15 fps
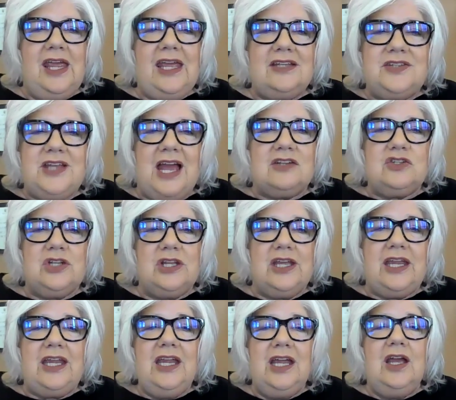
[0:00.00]
It's
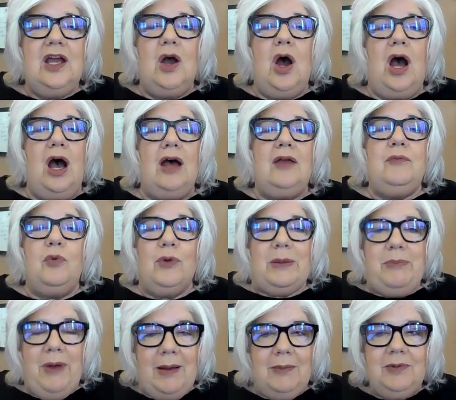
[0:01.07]
actually a
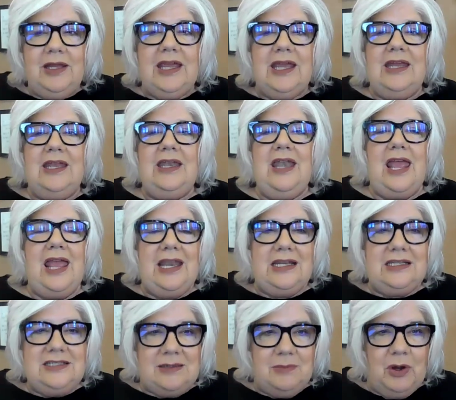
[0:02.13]
Republican
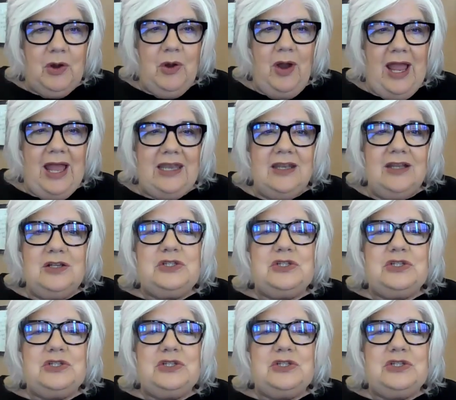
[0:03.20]
and a Democrat.